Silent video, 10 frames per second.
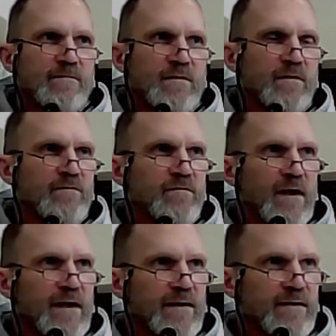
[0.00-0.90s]
Good
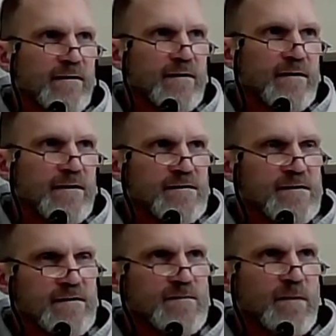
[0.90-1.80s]
Friday is
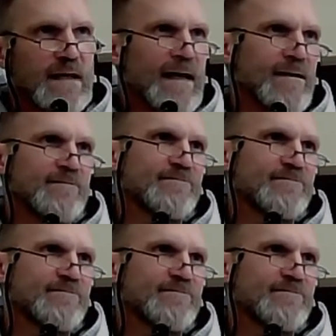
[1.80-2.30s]
his plan.